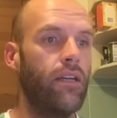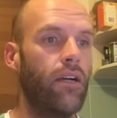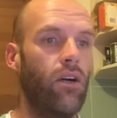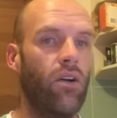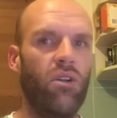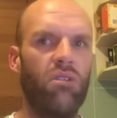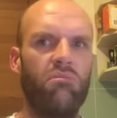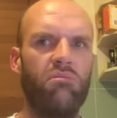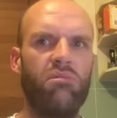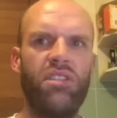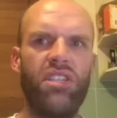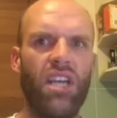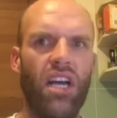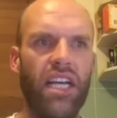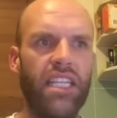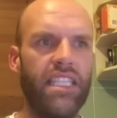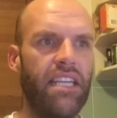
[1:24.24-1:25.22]
all
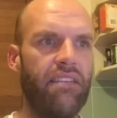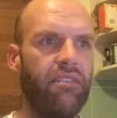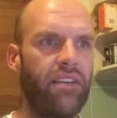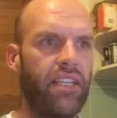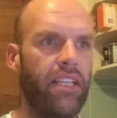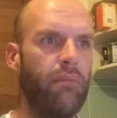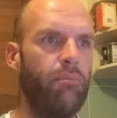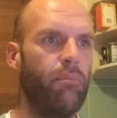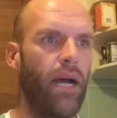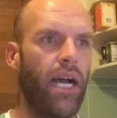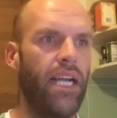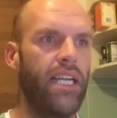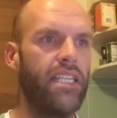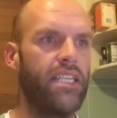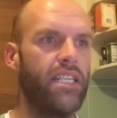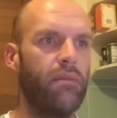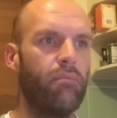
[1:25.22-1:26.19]
scientifically
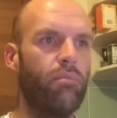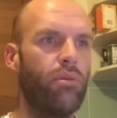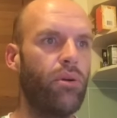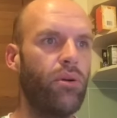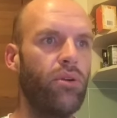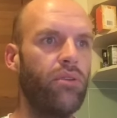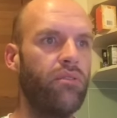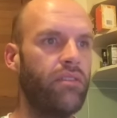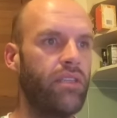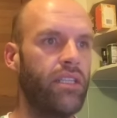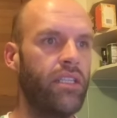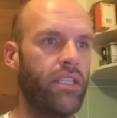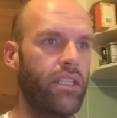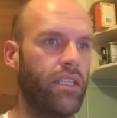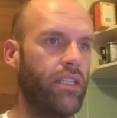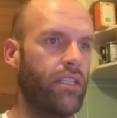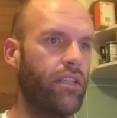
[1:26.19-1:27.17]
based and proven
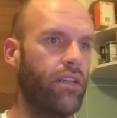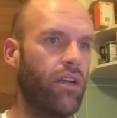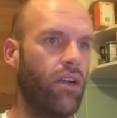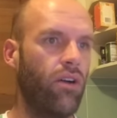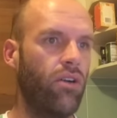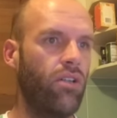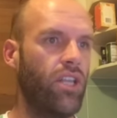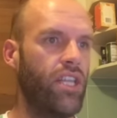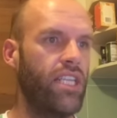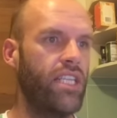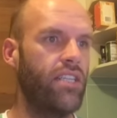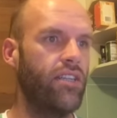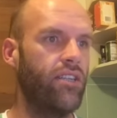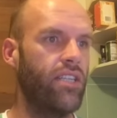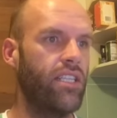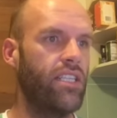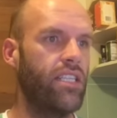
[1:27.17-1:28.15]
and all of this
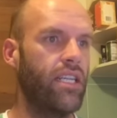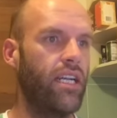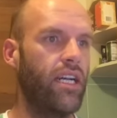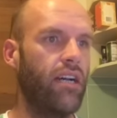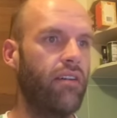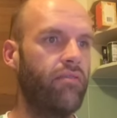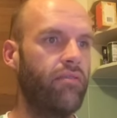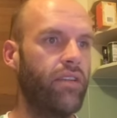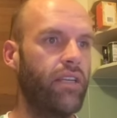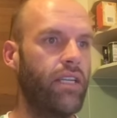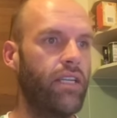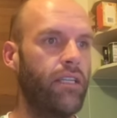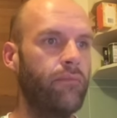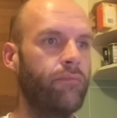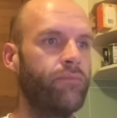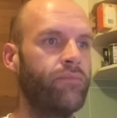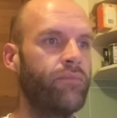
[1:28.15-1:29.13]
sort of stuff
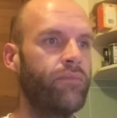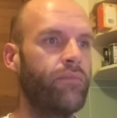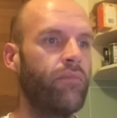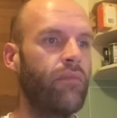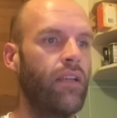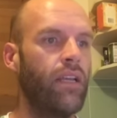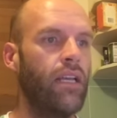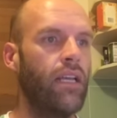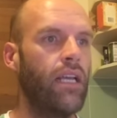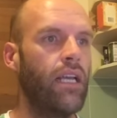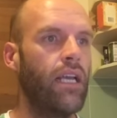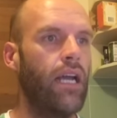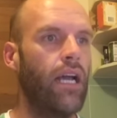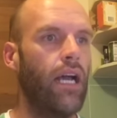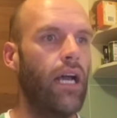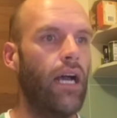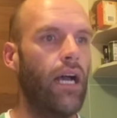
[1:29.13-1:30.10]
and
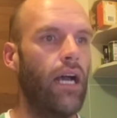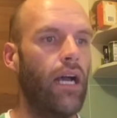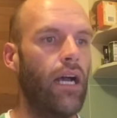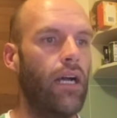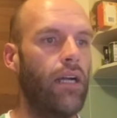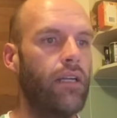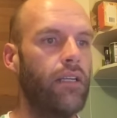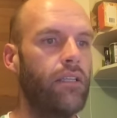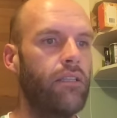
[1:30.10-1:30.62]
uh,